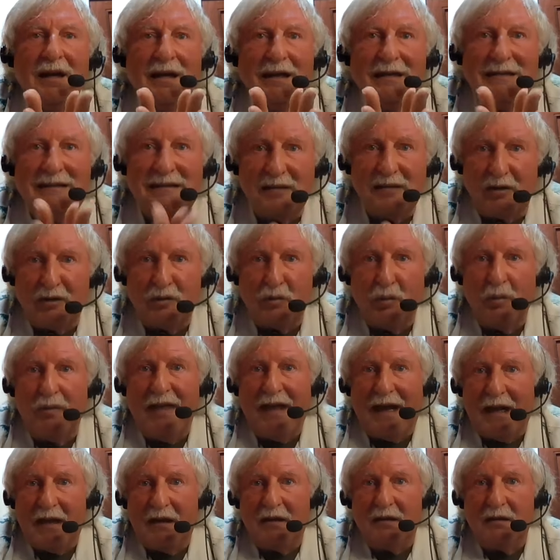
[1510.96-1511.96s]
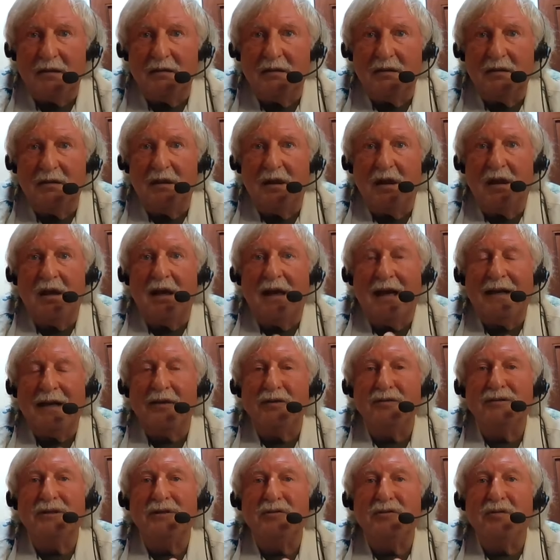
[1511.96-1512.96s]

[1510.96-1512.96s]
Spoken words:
start with that. Energy